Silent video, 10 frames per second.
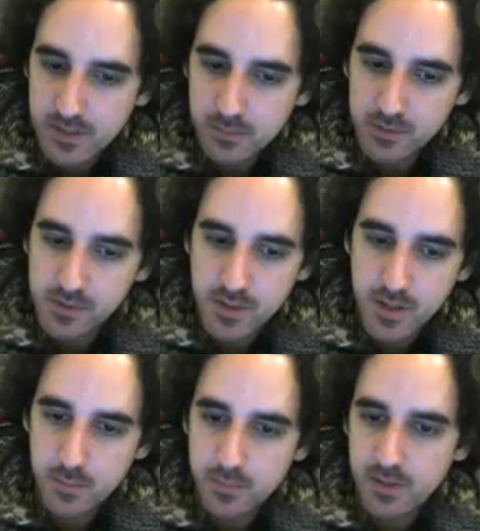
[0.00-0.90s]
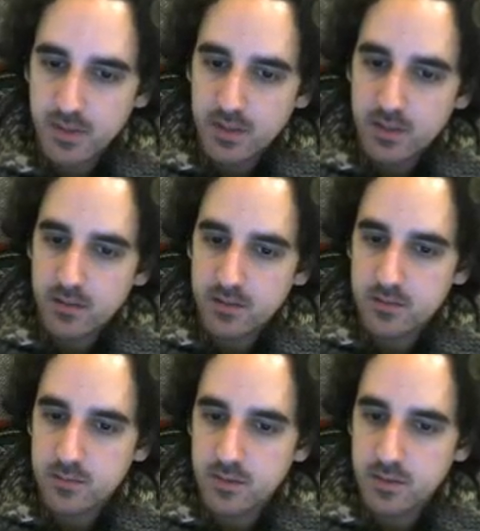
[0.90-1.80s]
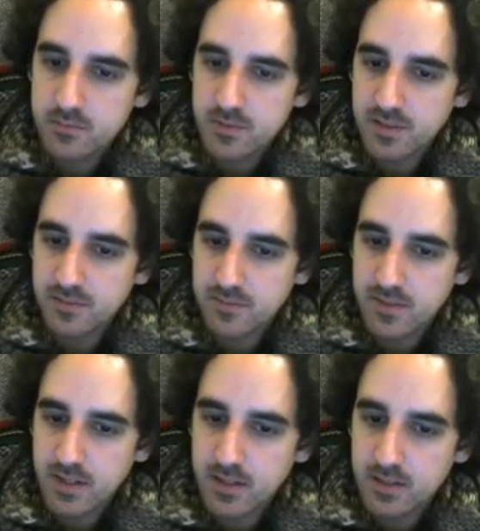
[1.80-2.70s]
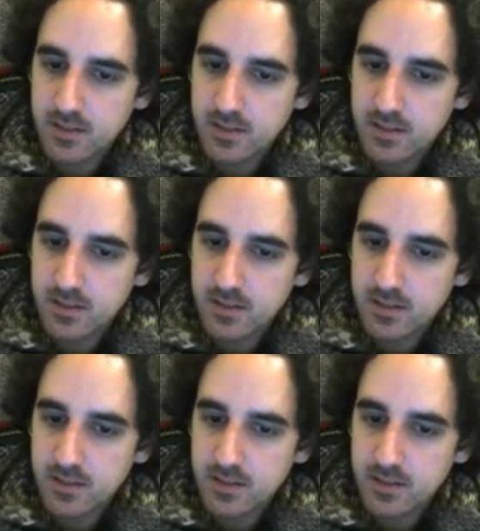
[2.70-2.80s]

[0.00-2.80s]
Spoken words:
had more shape because it's looking really flat.